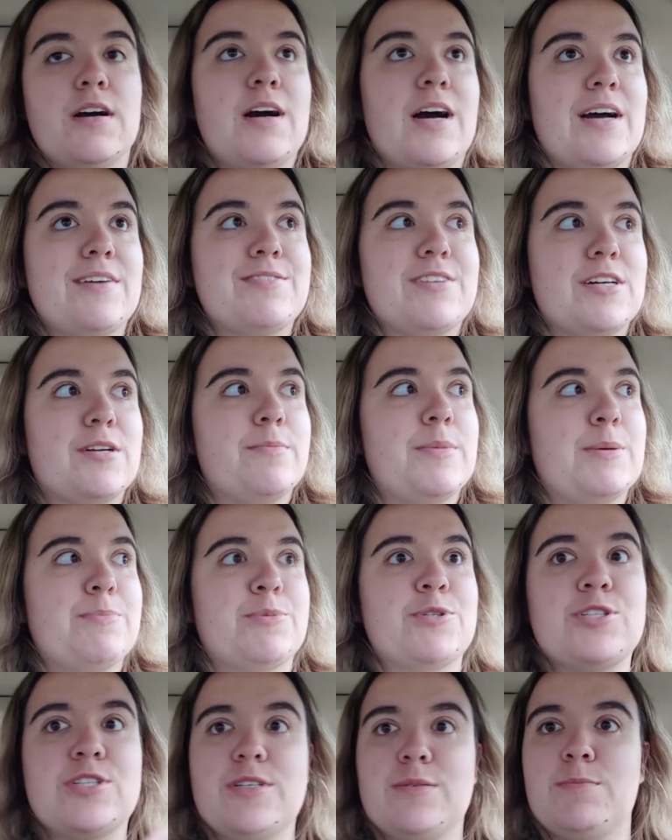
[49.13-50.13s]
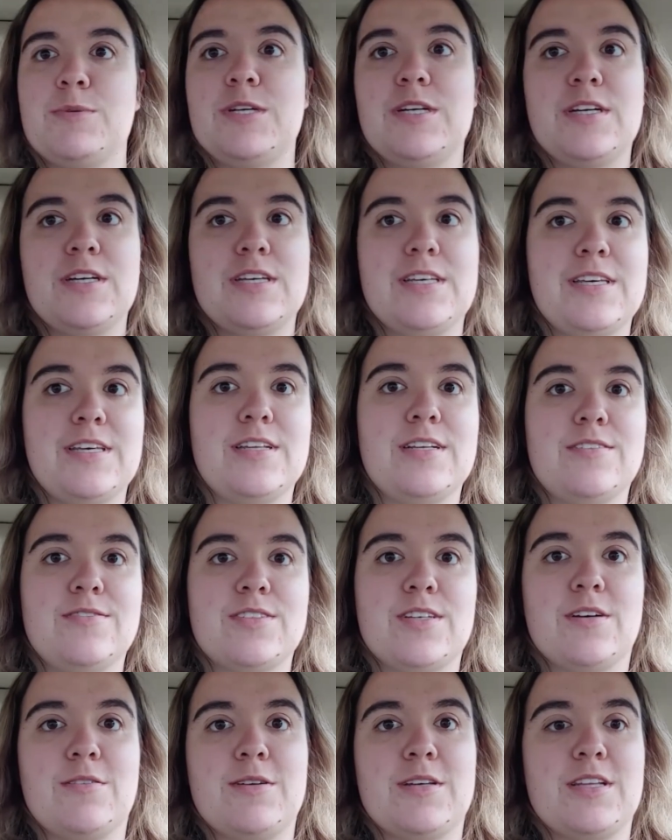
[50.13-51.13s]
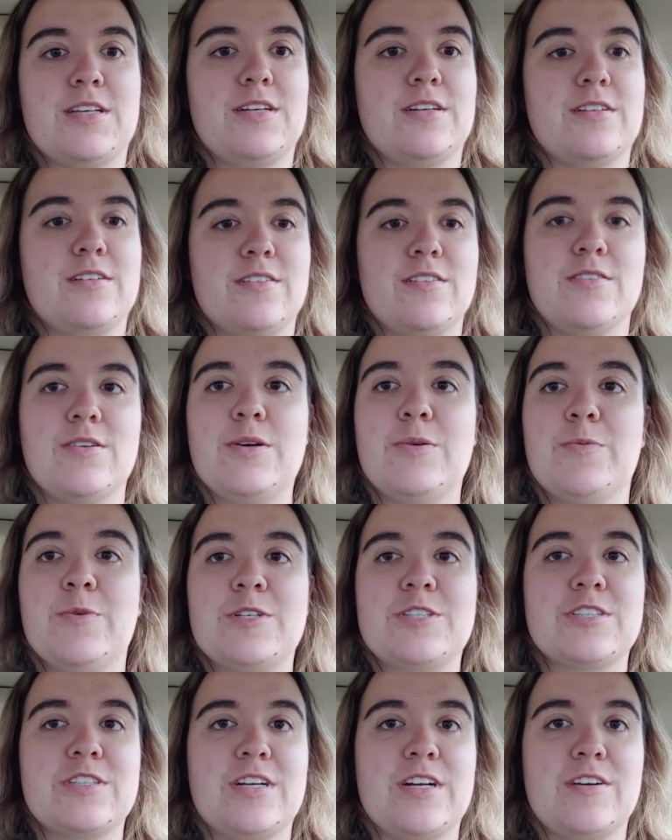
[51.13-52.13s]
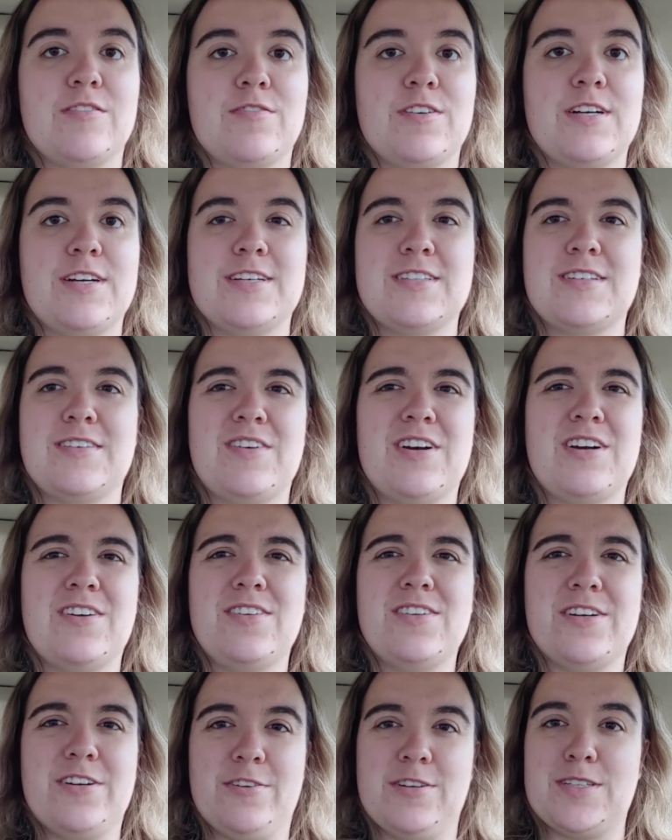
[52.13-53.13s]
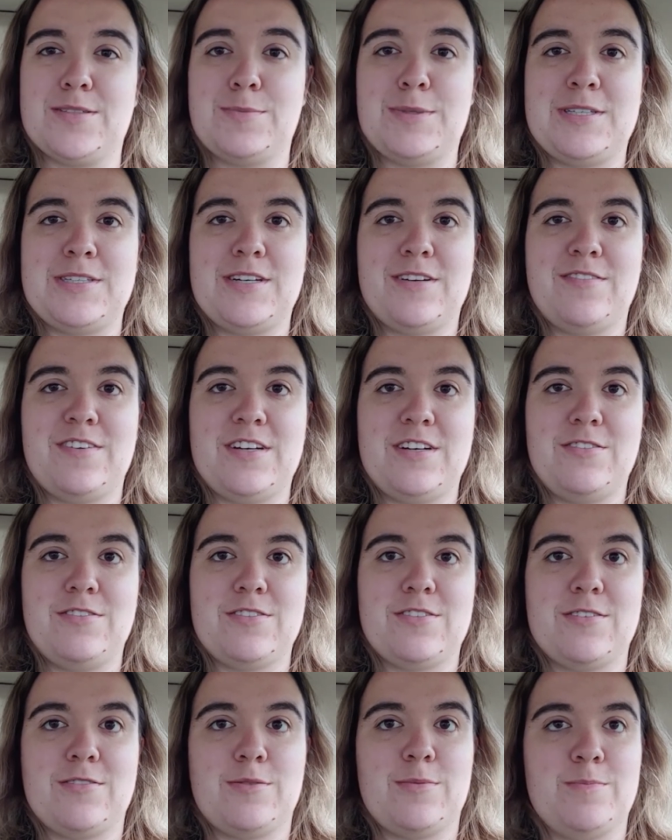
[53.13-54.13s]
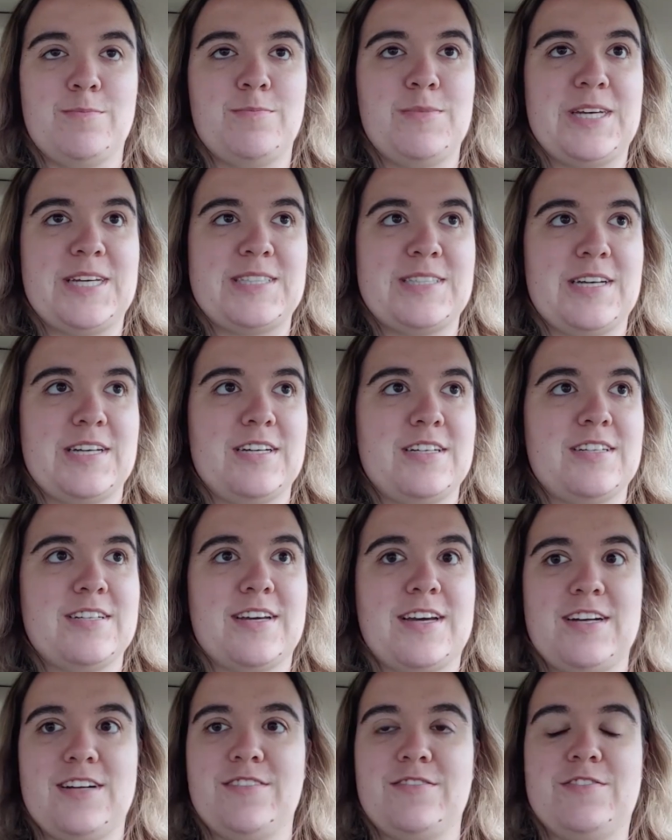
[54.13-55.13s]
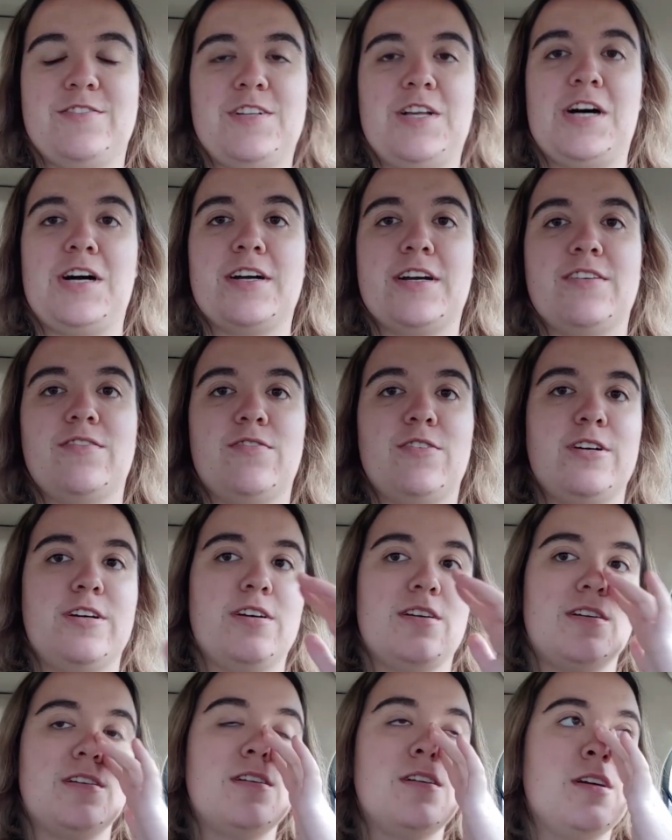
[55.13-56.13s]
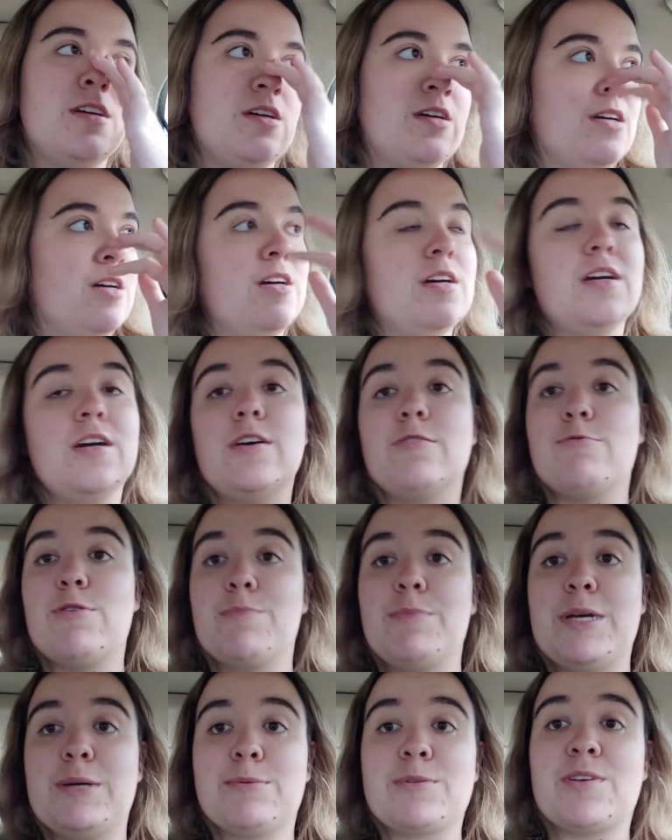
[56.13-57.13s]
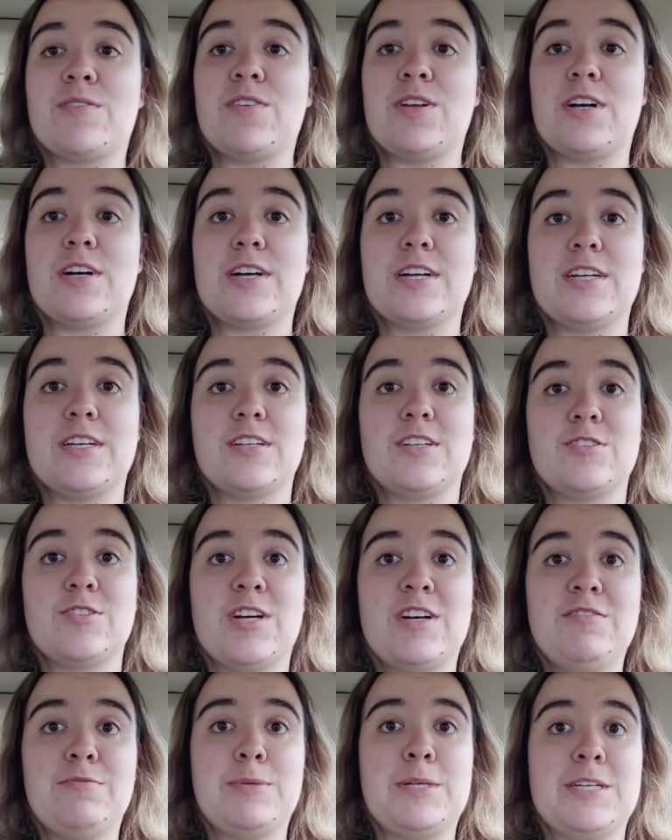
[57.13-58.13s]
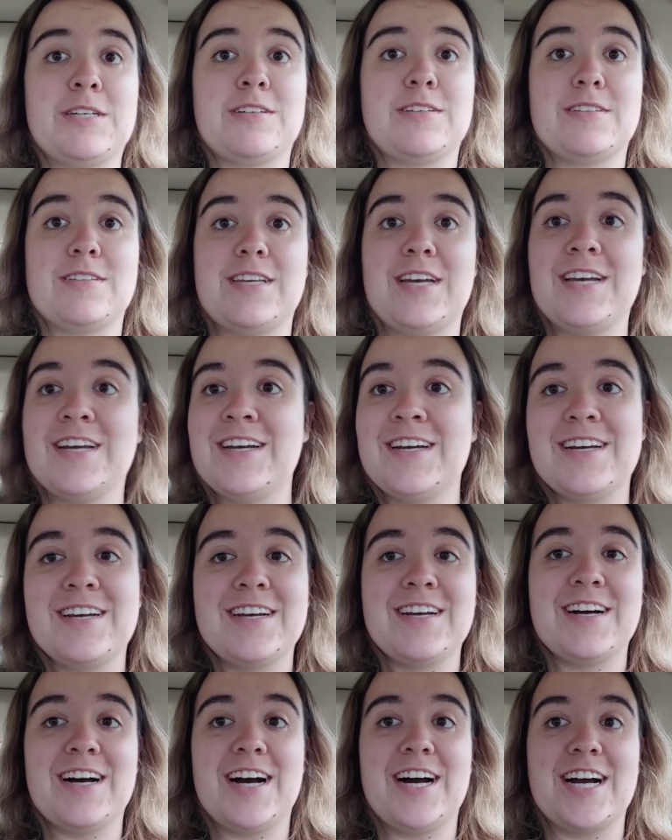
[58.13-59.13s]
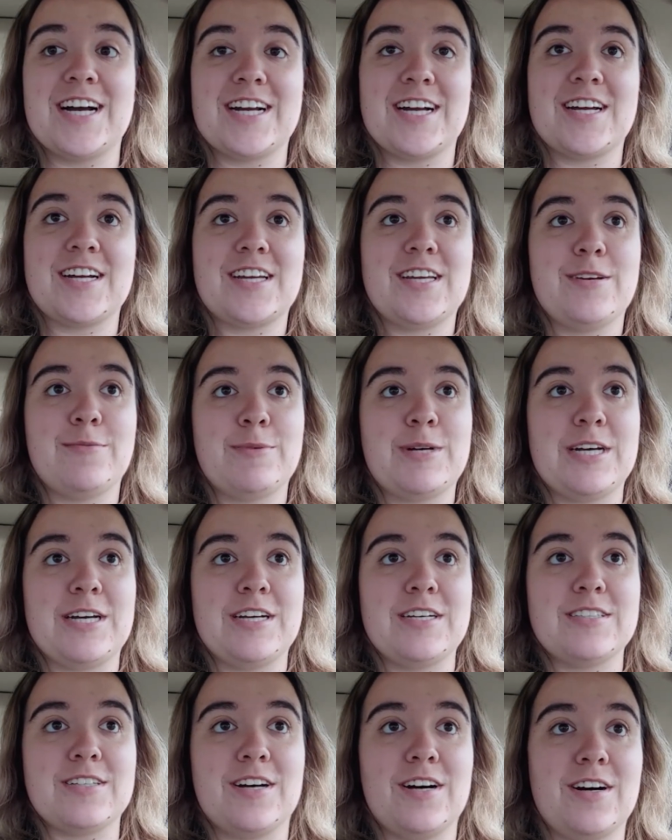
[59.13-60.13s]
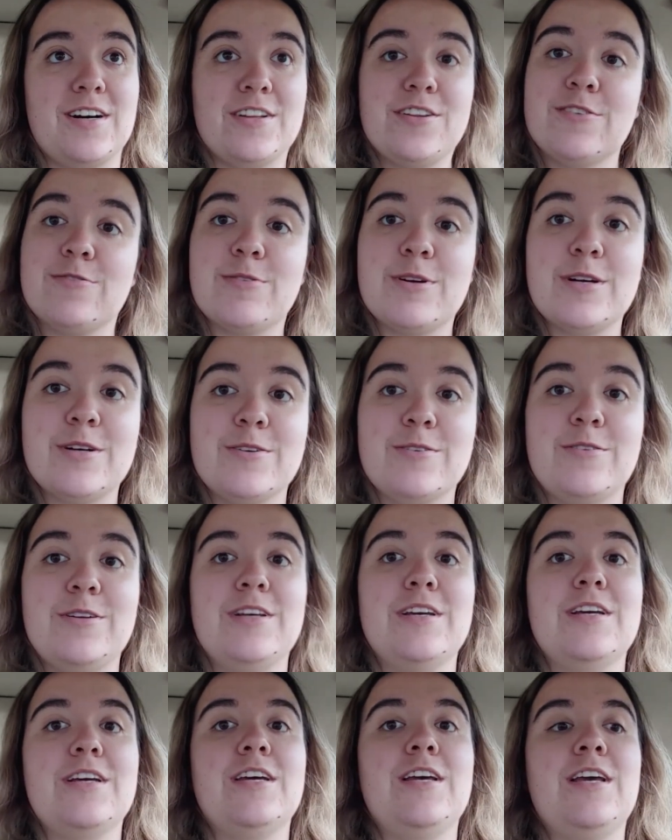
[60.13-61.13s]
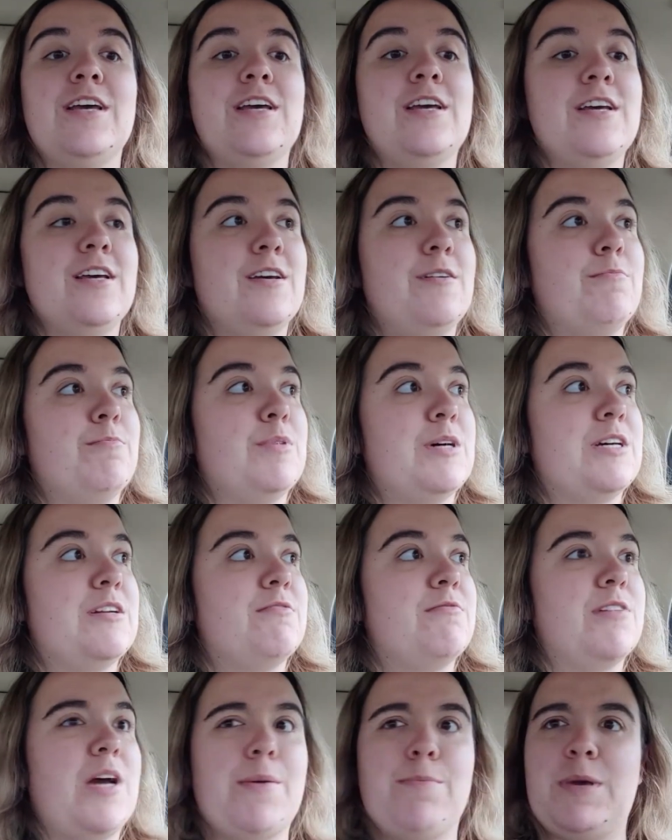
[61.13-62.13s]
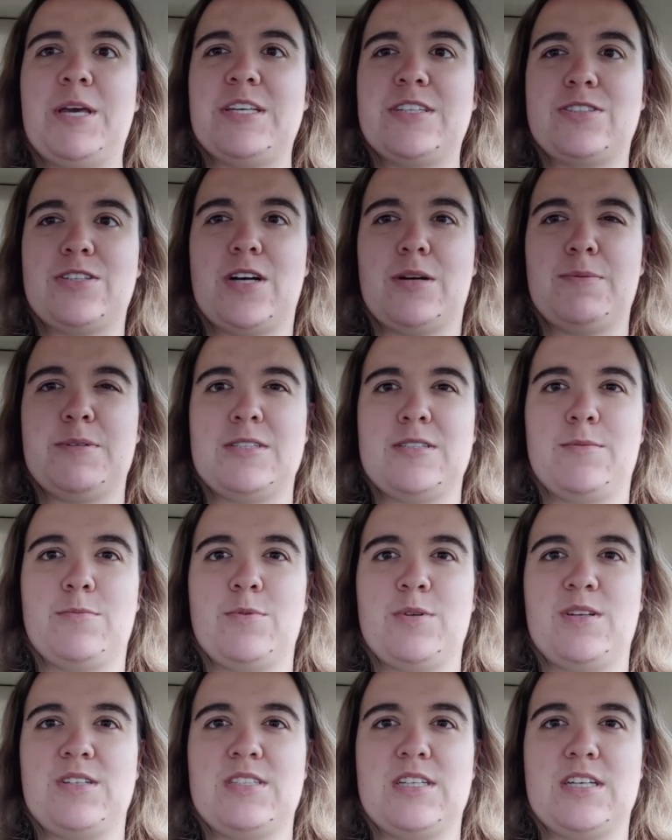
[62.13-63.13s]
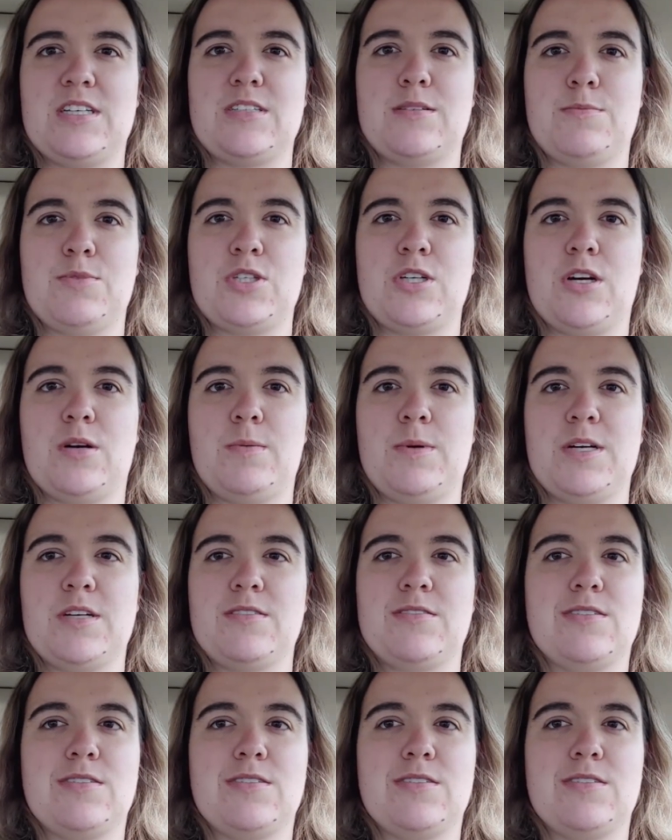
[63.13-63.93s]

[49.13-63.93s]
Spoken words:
I've got a membership. He loves going there, and we're just going to have fun because they've got all their Christmas stuff out, so I'm excited to kind of vlog it for y'all. Won't be able to vlog any of the drive because I got to keep my eyes on the road, but I may stop at some point to get some Starbucks,